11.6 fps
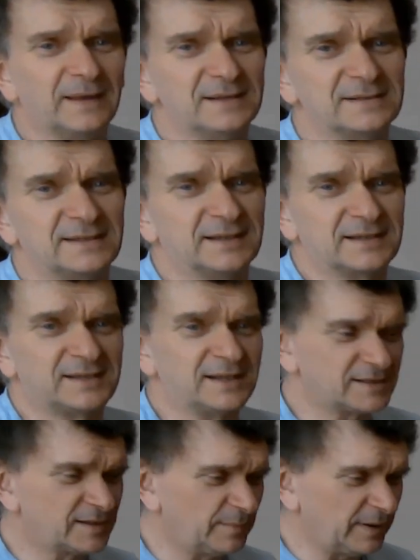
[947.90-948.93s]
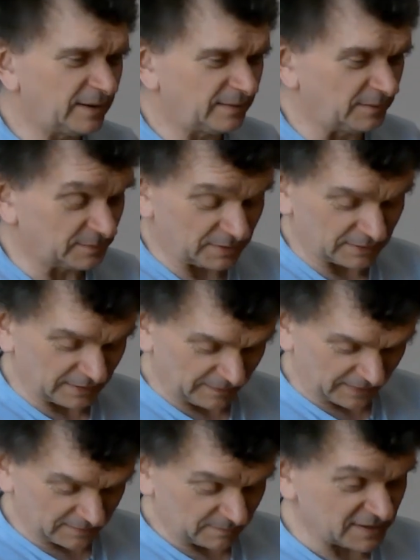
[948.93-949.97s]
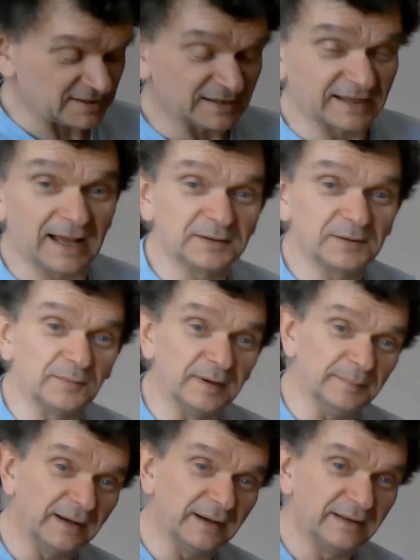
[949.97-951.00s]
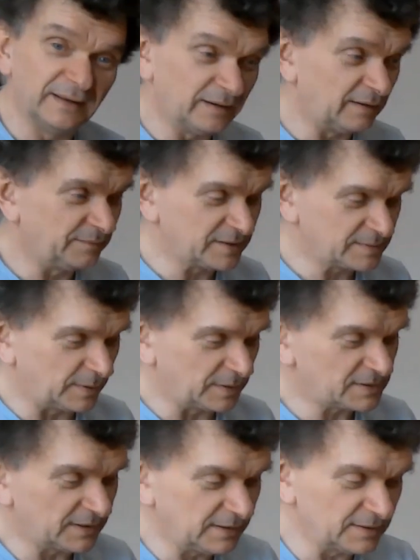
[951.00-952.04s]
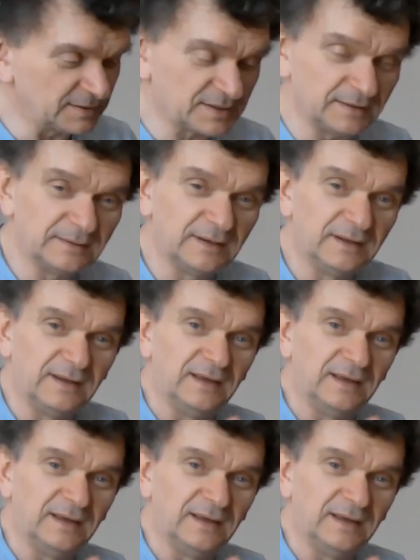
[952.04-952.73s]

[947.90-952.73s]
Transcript: is the extension bar. Oh, sorry, this is the counterweight bar of this monster here. So